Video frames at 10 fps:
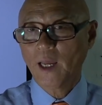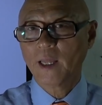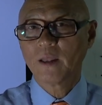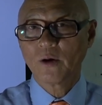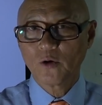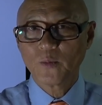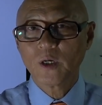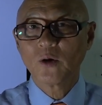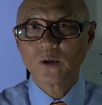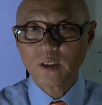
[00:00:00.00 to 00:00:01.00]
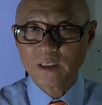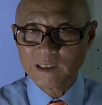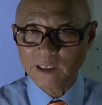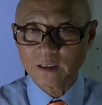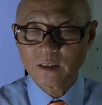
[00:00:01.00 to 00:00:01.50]
and there will be no
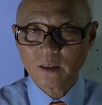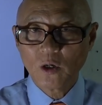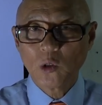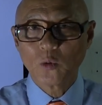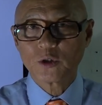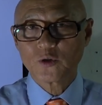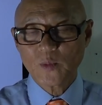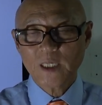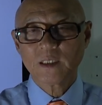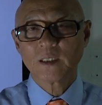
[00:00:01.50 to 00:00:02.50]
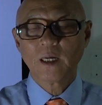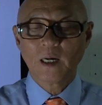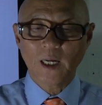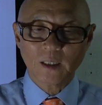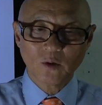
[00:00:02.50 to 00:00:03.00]
disease, which means
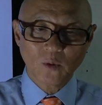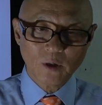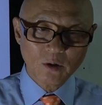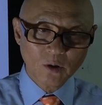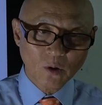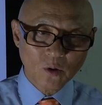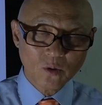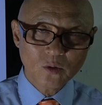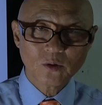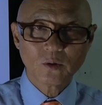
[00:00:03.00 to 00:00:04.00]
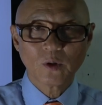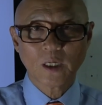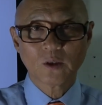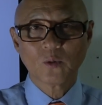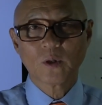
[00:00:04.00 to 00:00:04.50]
let the water go,
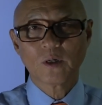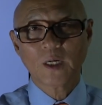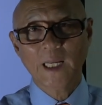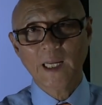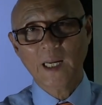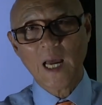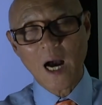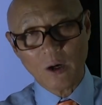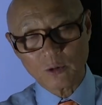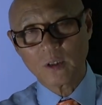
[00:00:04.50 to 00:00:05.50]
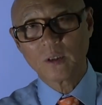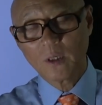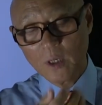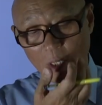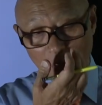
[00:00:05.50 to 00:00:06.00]
let the water out.
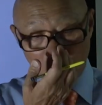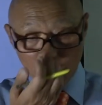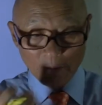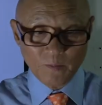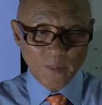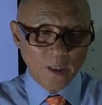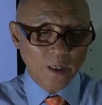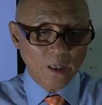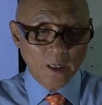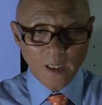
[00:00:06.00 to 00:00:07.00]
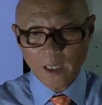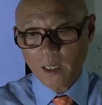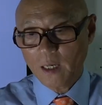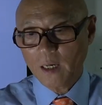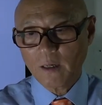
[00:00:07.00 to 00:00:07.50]

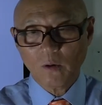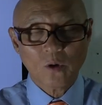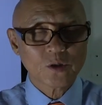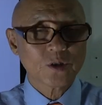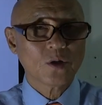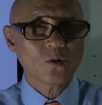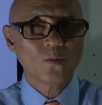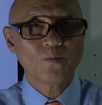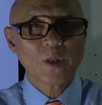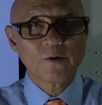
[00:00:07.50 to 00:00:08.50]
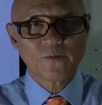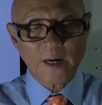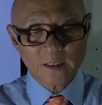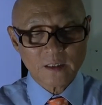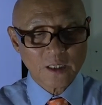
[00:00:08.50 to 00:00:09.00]
And also
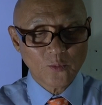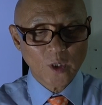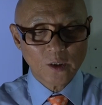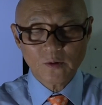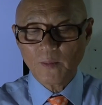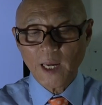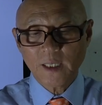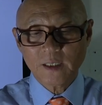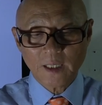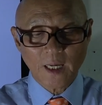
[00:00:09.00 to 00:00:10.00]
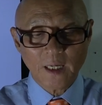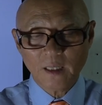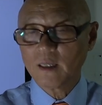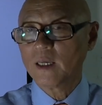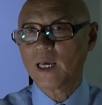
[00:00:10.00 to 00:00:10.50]
find some way to
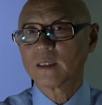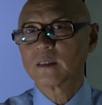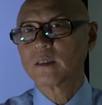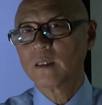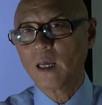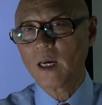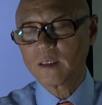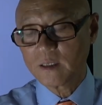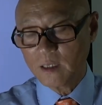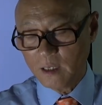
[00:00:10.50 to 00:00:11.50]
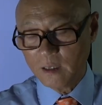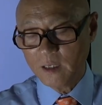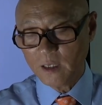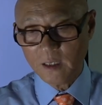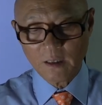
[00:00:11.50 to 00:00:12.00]
maintain the
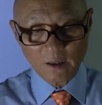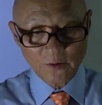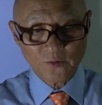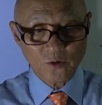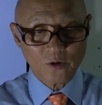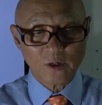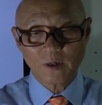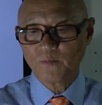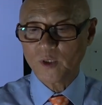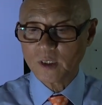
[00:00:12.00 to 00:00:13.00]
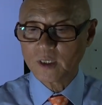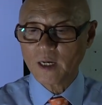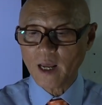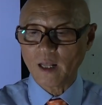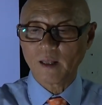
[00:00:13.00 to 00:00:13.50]
acidity of your
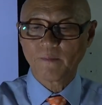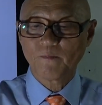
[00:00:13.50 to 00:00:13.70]
canal.